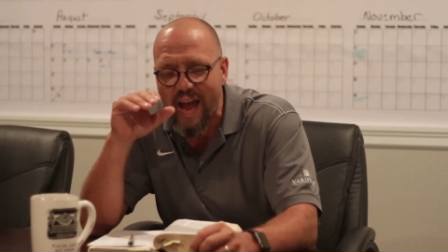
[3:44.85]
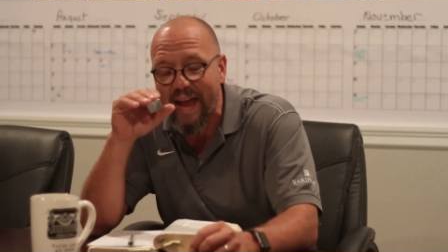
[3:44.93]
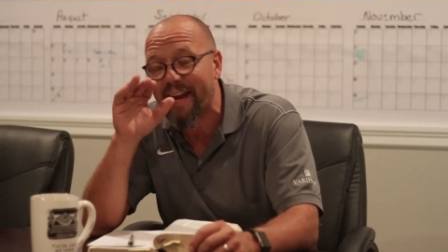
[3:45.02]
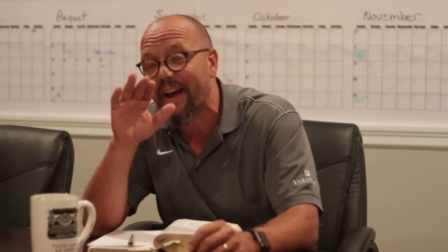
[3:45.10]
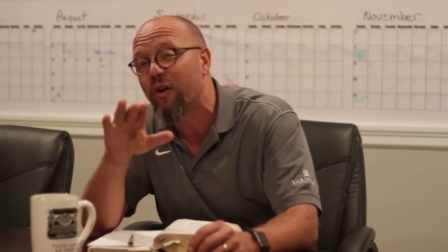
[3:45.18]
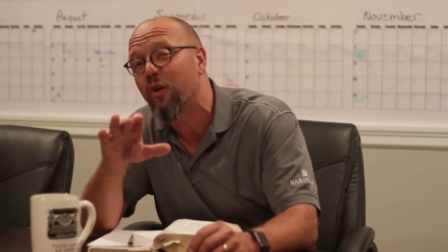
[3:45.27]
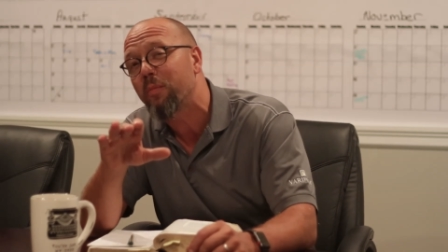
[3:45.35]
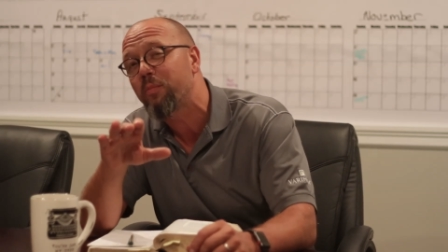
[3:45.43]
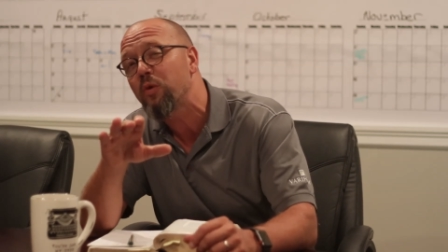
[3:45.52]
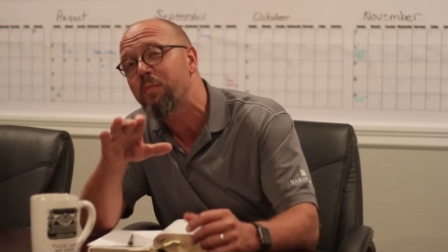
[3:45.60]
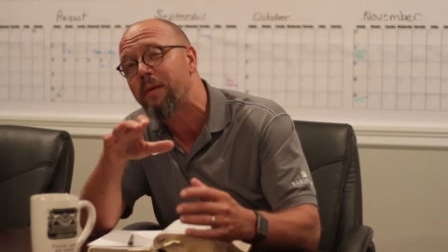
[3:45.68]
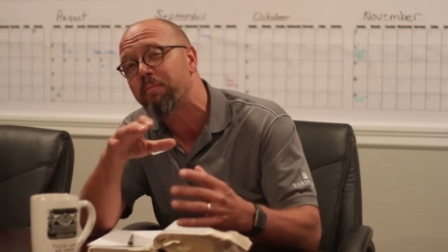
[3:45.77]
and I
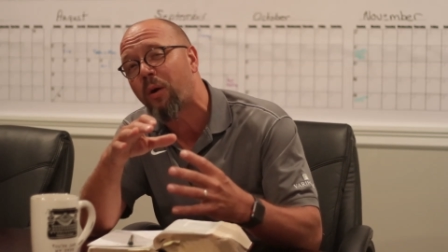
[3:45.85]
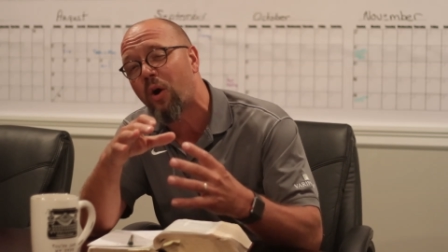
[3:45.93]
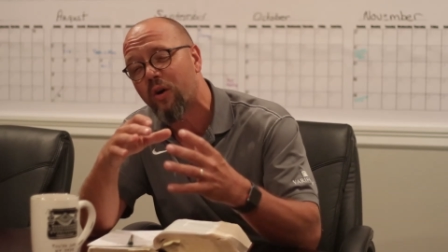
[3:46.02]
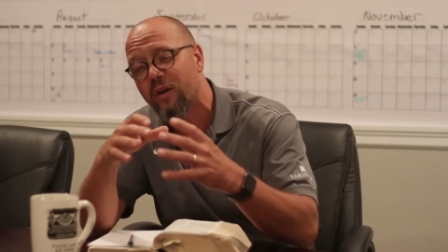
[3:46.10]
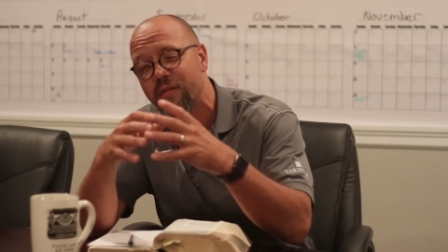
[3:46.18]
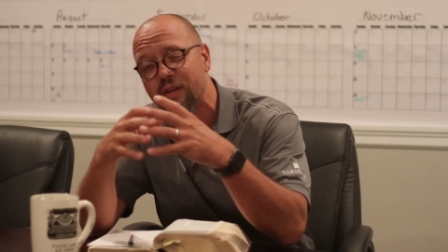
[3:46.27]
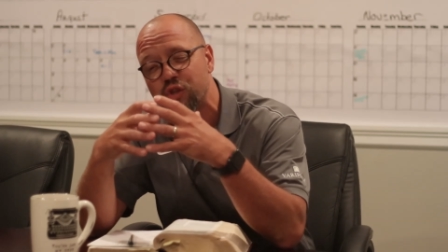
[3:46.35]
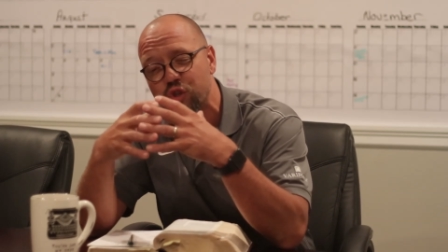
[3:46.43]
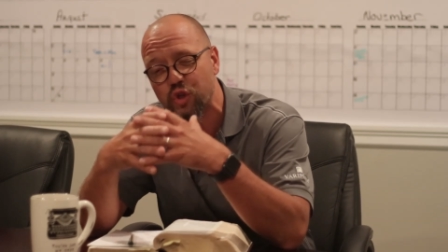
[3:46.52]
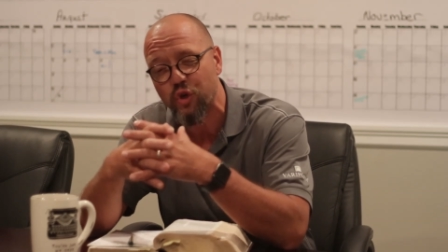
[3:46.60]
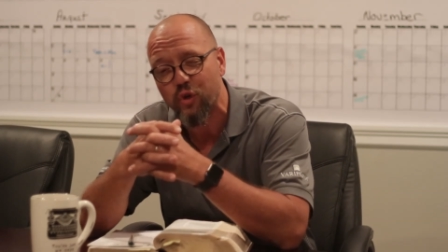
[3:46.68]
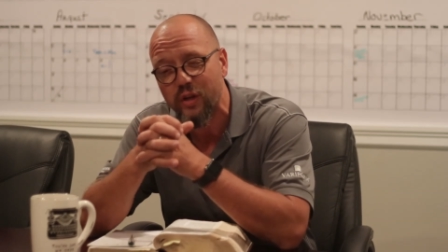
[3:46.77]
hope you've been part of this
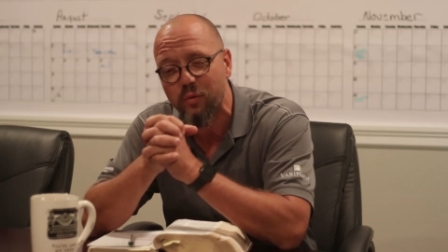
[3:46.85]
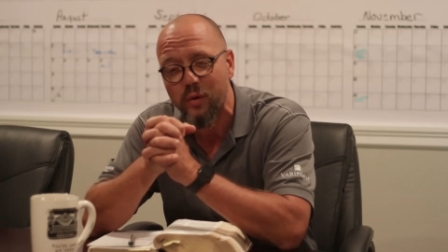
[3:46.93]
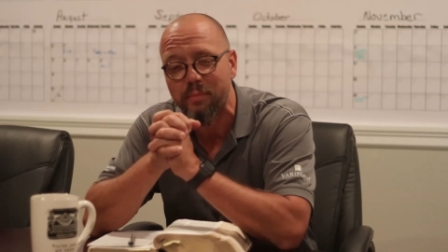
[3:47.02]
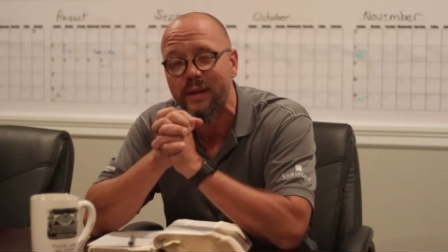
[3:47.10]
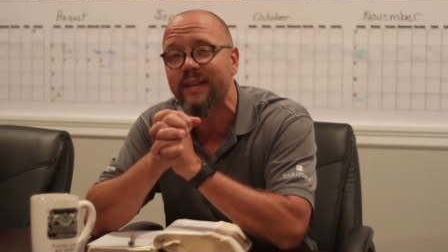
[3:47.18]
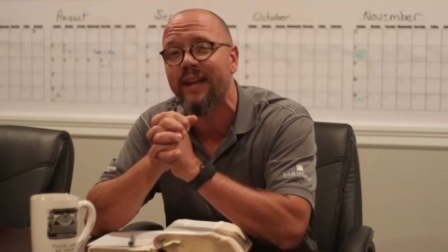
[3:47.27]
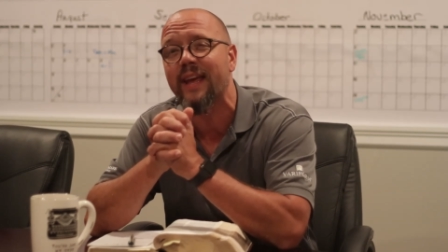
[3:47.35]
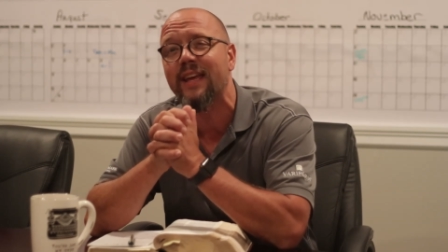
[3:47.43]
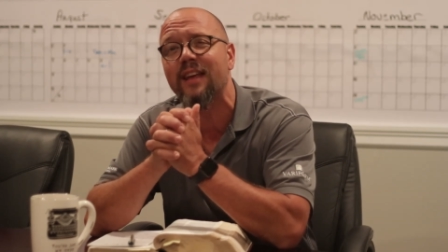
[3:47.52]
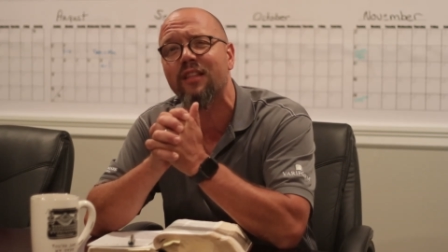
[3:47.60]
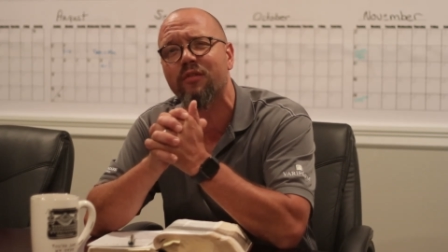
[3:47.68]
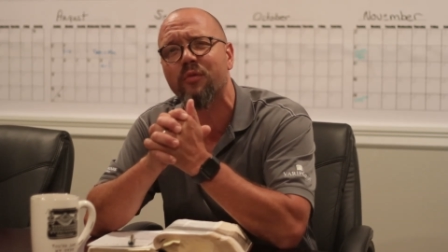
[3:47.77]
journey we've been
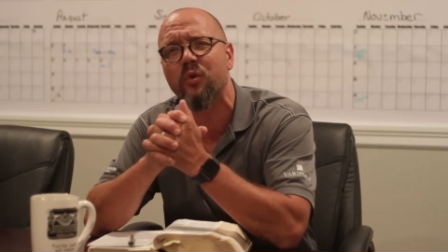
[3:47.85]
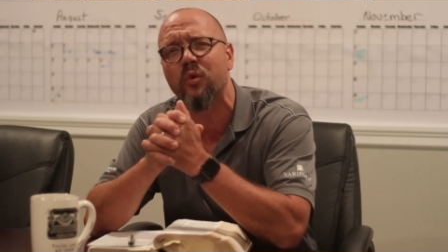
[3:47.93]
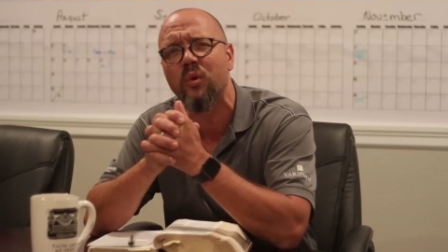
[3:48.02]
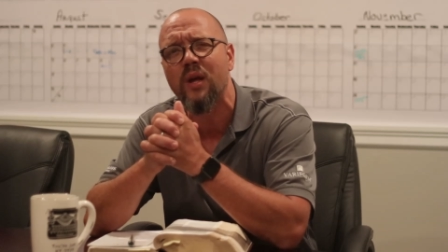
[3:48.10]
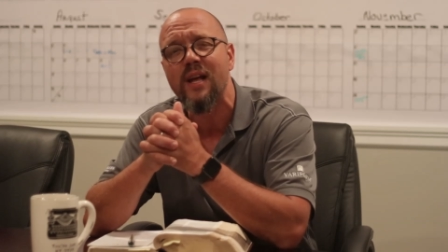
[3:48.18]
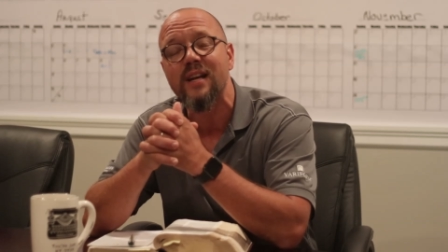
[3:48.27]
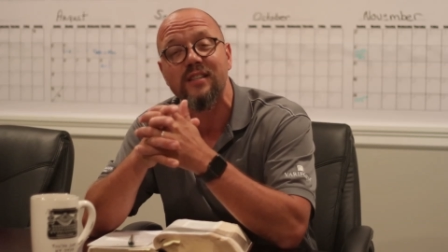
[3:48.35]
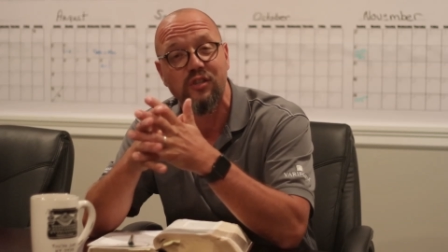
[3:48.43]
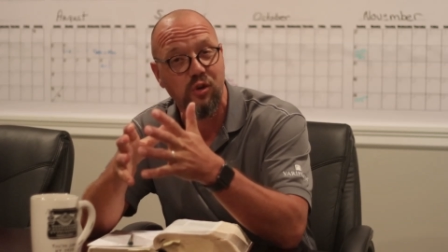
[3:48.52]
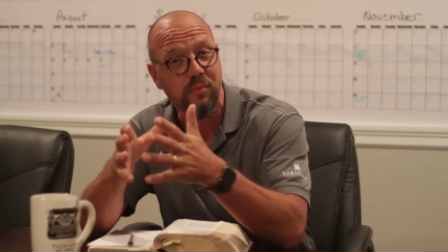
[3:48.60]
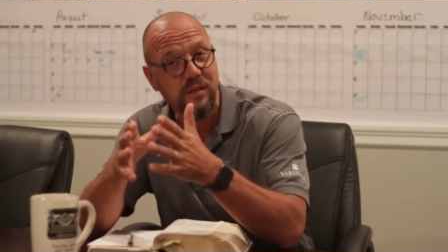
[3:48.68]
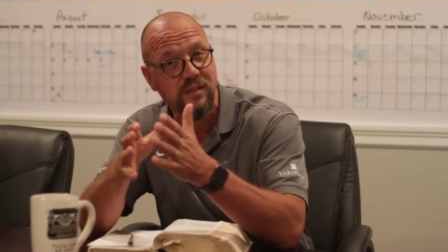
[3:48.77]
taking through
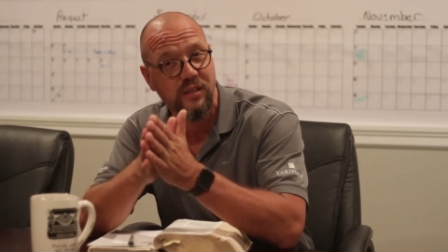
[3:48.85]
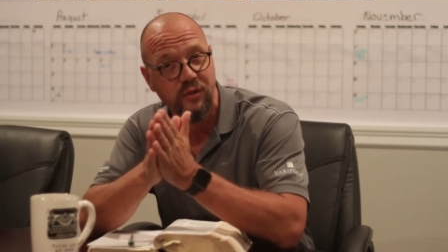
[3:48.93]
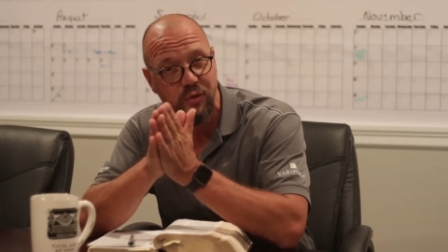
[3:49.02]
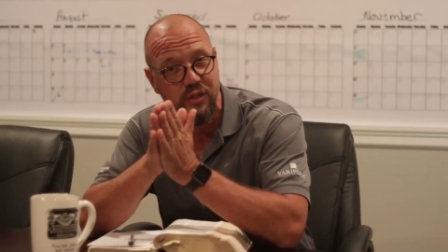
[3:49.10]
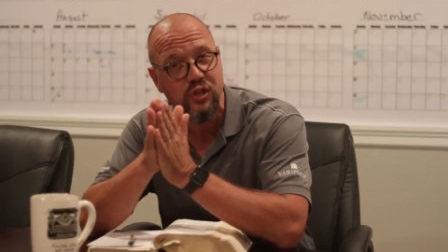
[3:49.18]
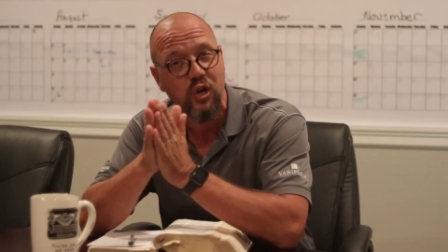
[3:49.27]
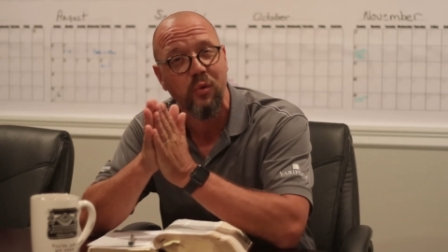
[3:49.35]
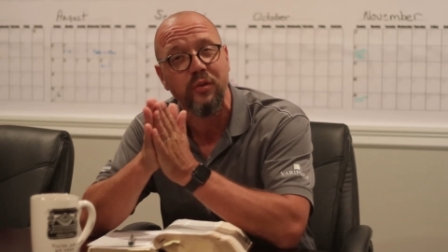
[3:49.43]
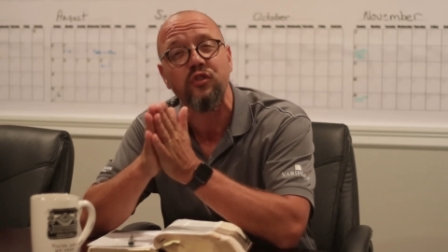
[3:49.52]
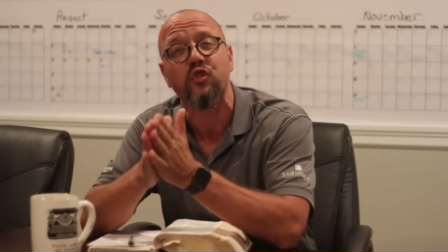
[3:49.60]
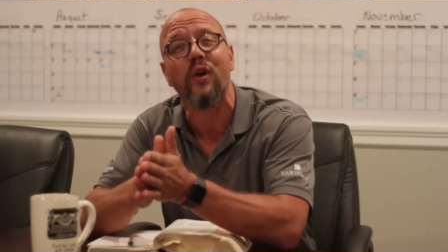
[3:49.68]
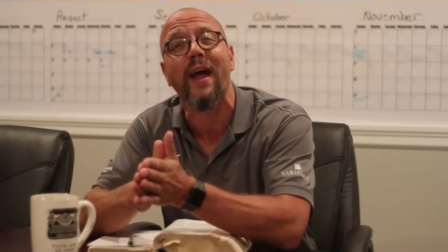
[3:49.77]
sermon series
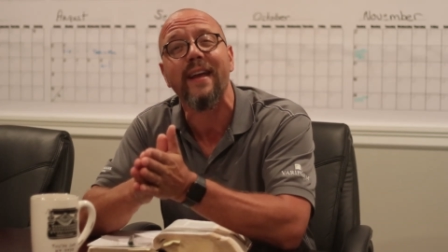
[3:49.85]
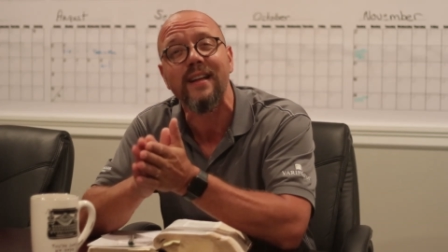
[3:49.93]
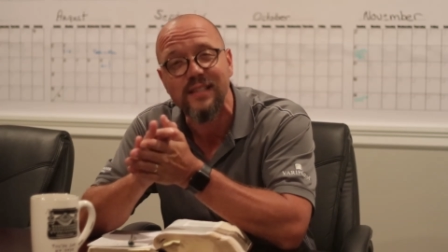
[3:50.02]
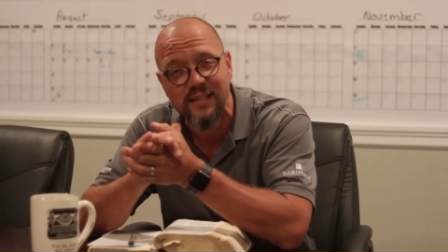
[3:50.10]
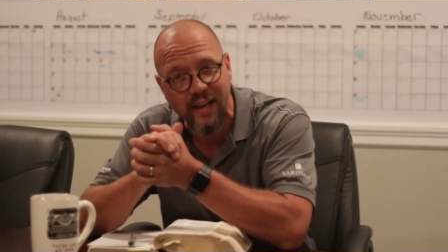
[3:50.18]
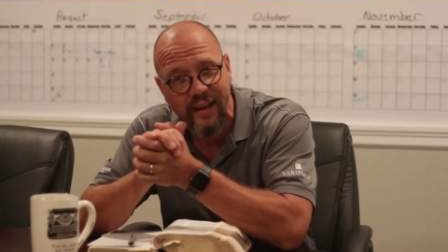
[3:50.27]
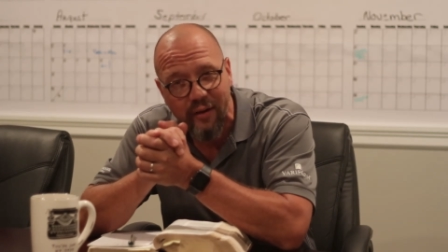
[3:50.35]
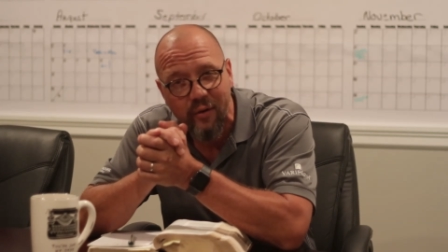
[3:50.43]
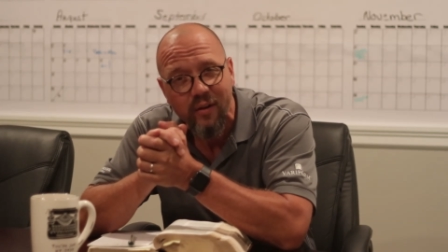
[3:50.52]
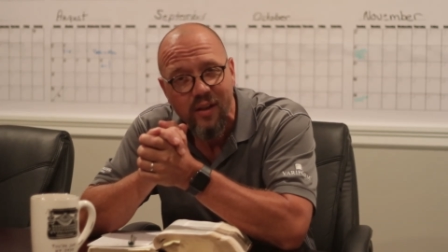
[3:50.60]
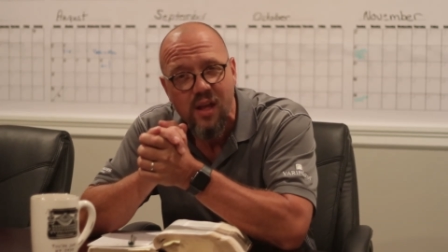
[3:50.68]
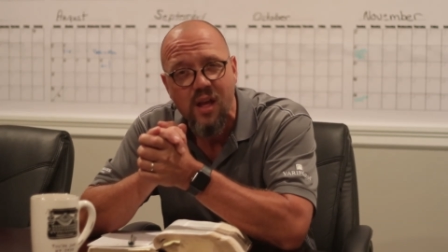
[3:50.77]
called The Dragon
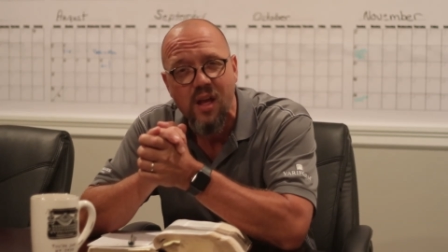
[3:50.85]
Slayer.